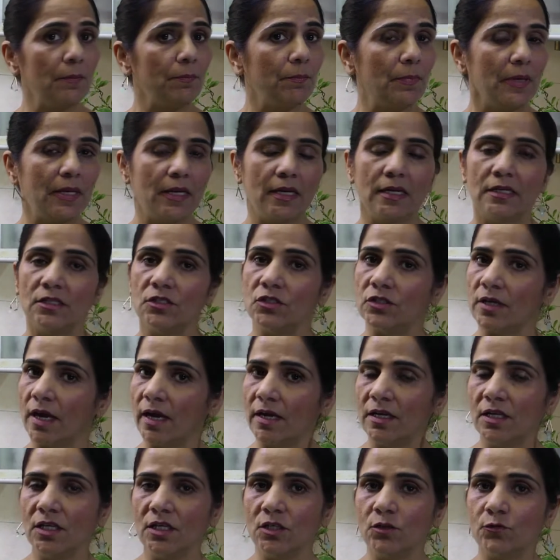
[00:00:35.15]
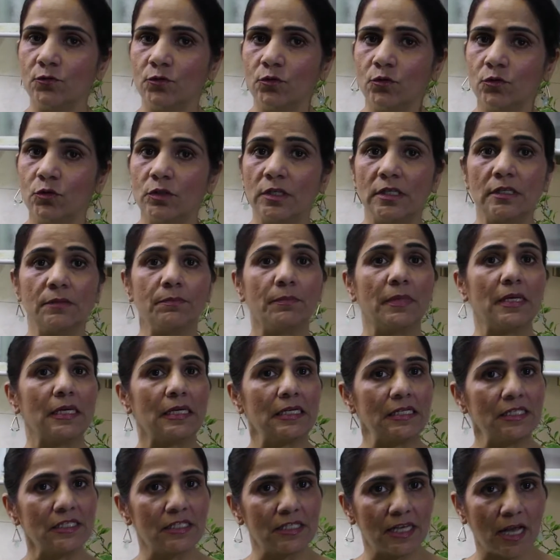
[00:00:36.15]
Be it Chinese food, be
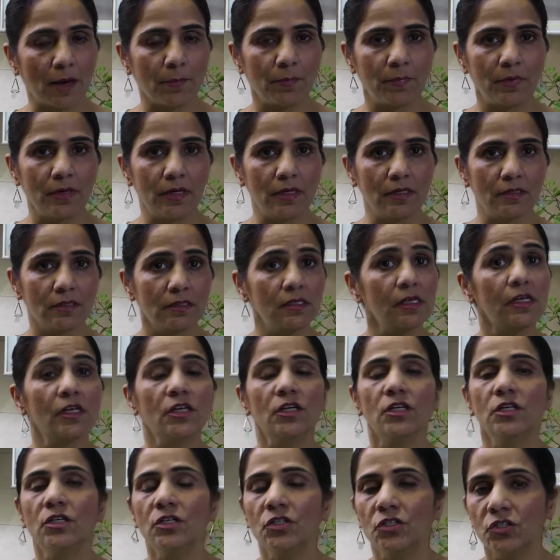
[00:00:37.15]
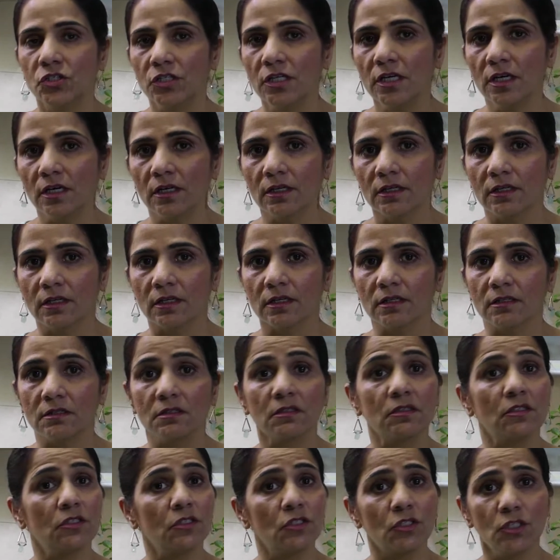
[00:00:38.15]
it Japanese, Sri
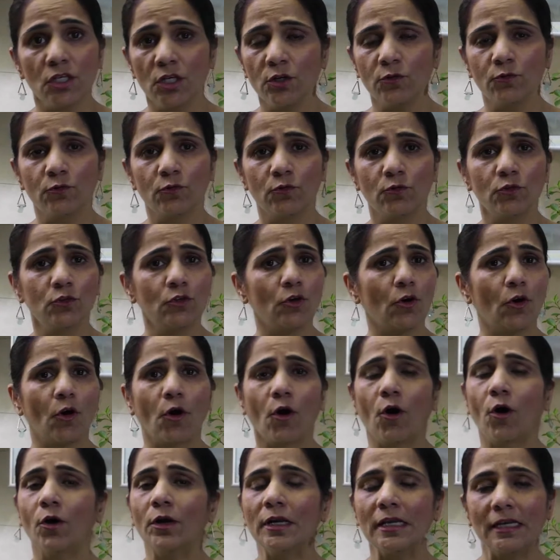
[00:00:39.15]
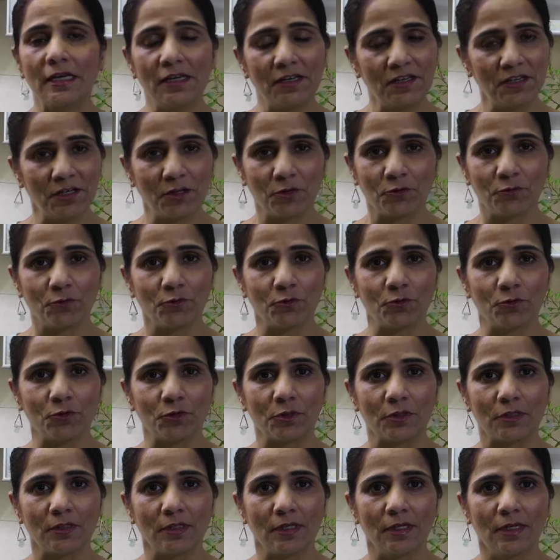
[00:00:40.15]
Lankan, seafood or Indian
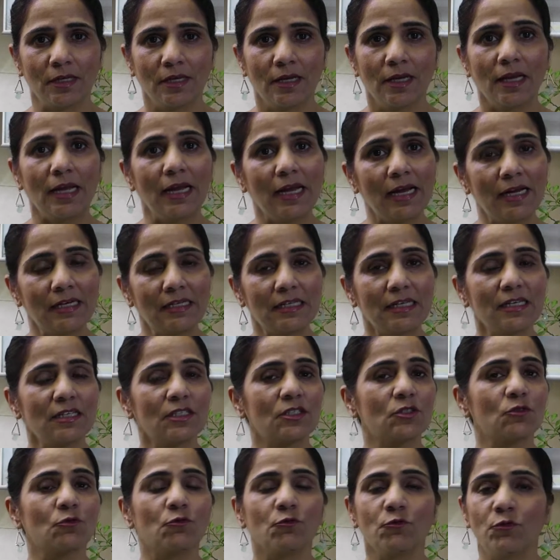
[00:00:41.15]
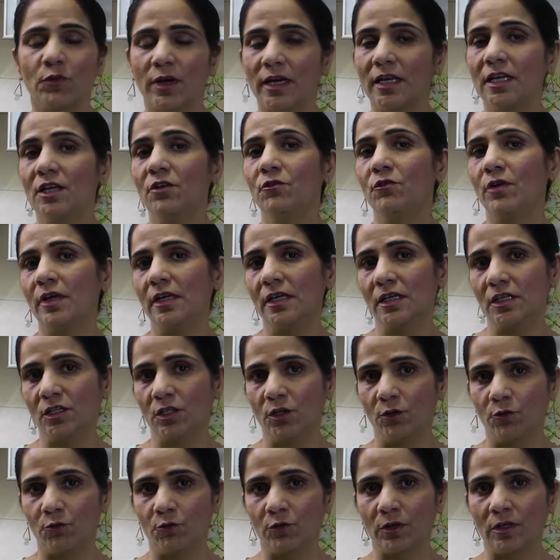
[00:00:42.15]
food, it is very, very
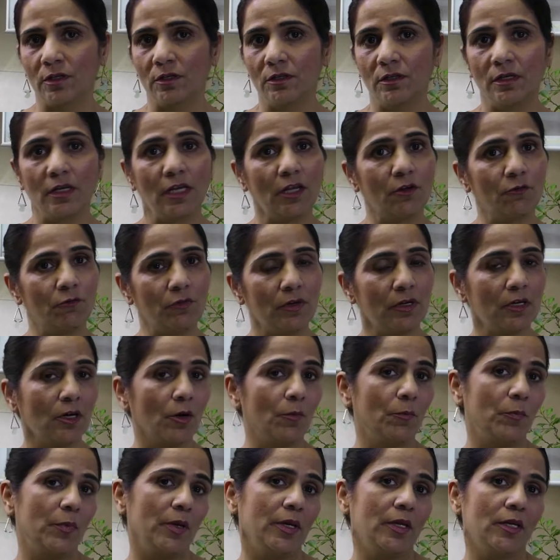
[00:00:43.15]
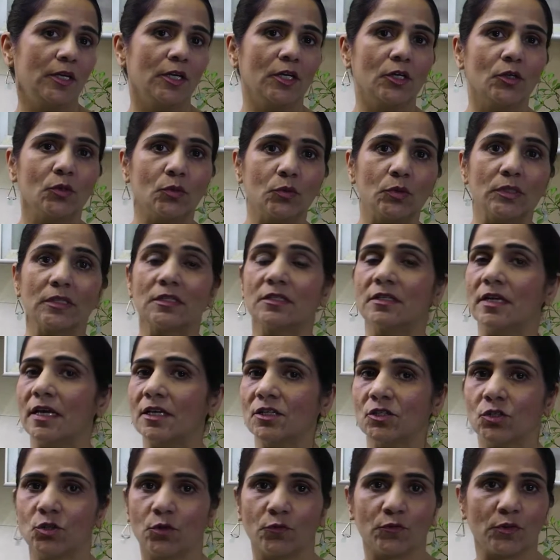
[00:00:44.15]
different if we compare it to the
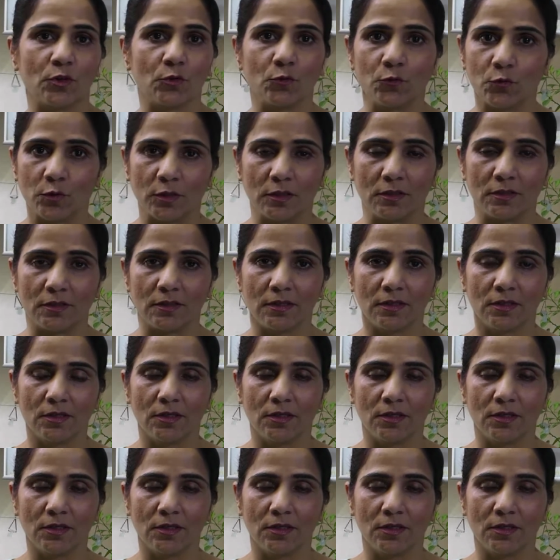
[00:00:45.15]
rest of the world.